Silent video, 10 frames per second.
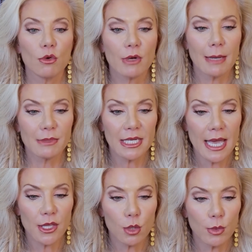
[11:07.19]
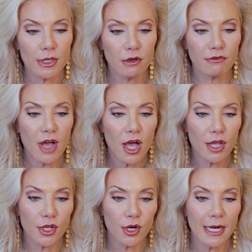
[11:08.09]
you come together with your
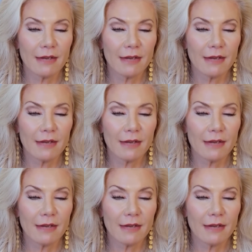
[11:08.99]
father